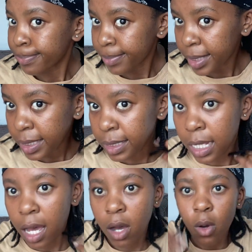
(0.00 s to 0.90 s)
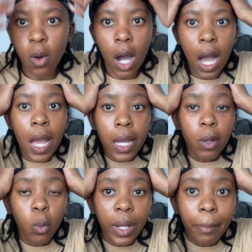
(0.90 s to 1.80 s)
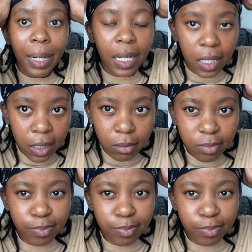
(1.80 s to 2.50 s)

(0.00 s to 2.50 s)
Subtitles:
This is how I wear my hair.